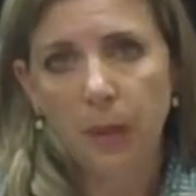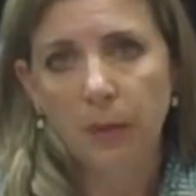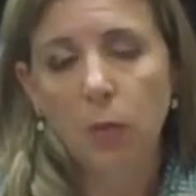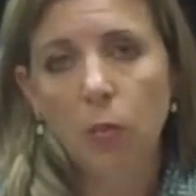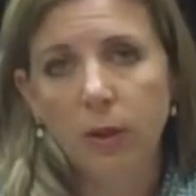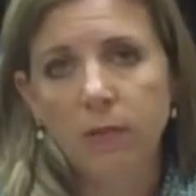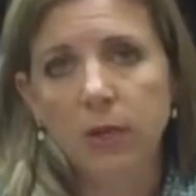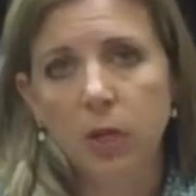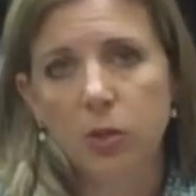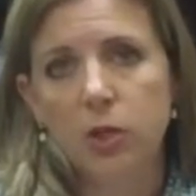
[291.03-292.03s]
that we've
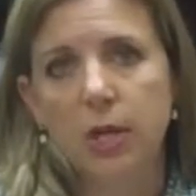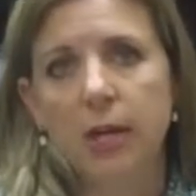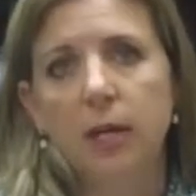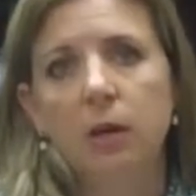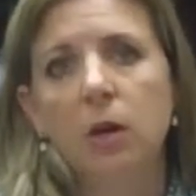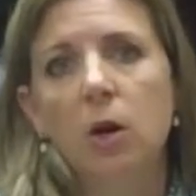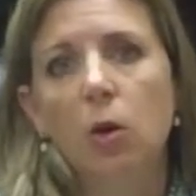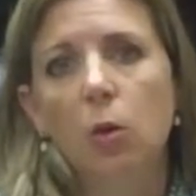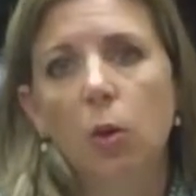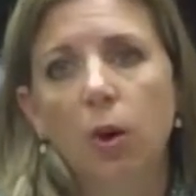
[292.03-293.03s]
negotiated
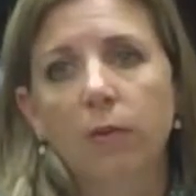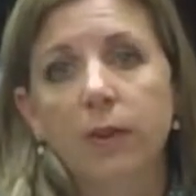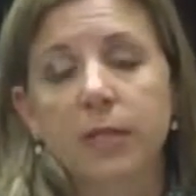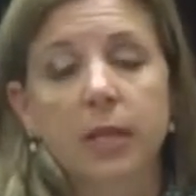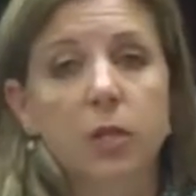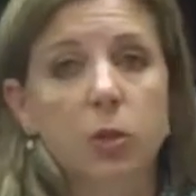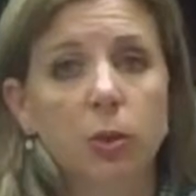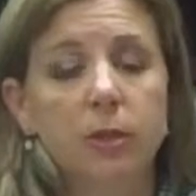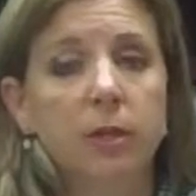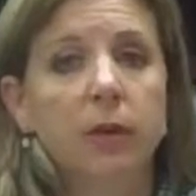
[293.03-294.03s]
or if it's a
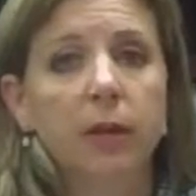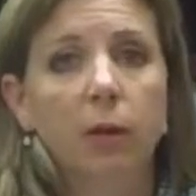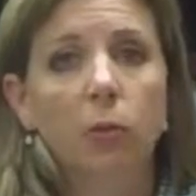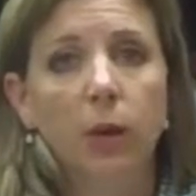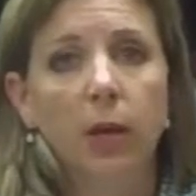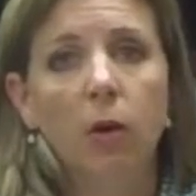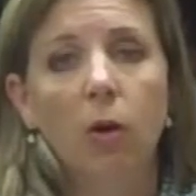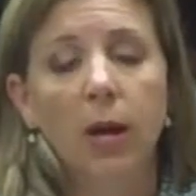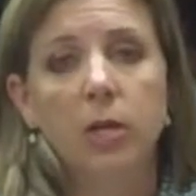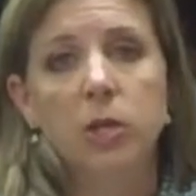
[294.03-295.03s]
short sale that we
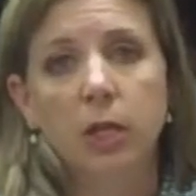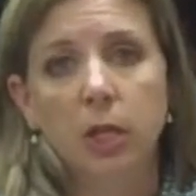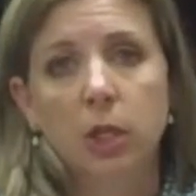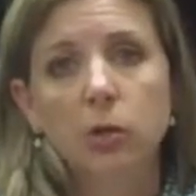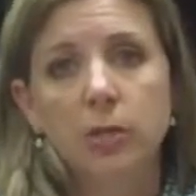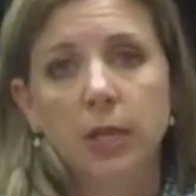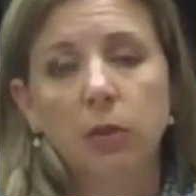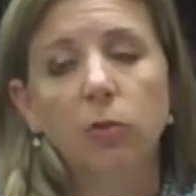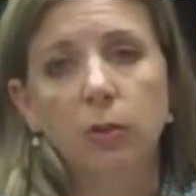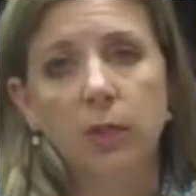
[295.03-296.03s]
are actually
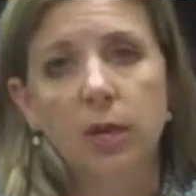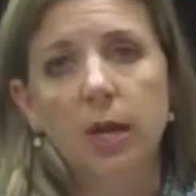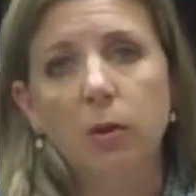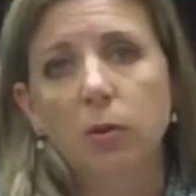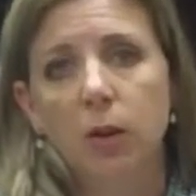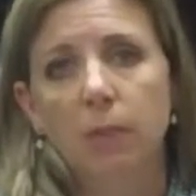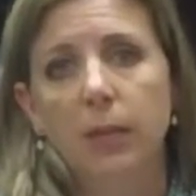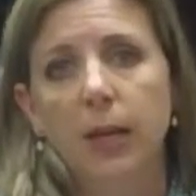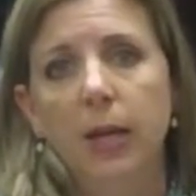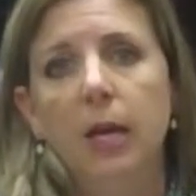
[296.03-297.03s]
closing through the title
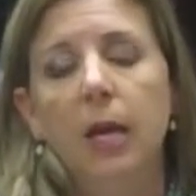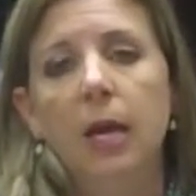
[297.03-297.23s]
company,